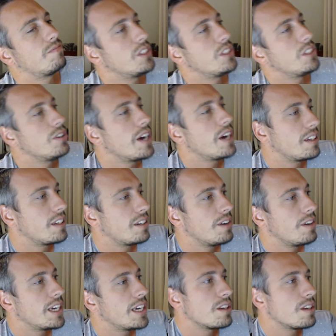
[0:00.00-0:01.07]
you
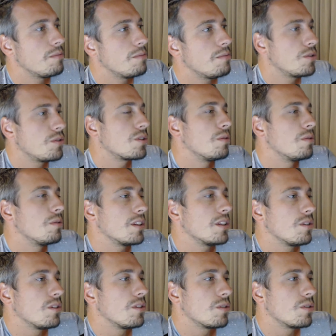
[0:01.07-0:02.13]
had some new school with
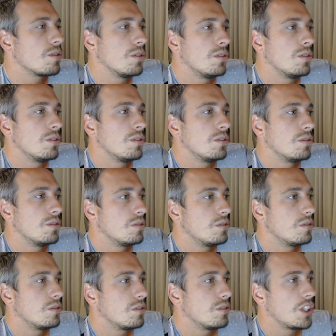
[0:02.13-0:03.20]
old school
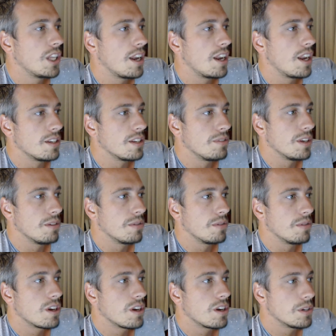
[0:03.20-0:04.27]
still on TV,
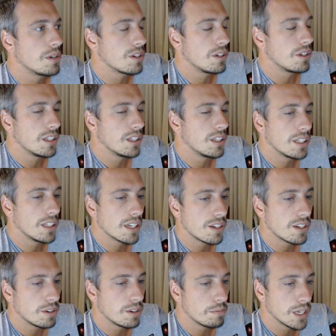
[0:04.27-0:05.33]
which is always good. I think that's
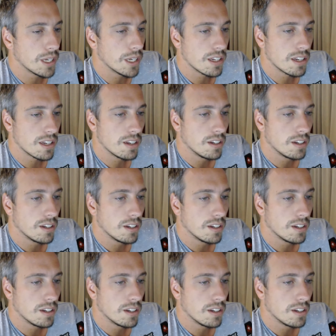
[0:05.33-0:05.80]
a good mix.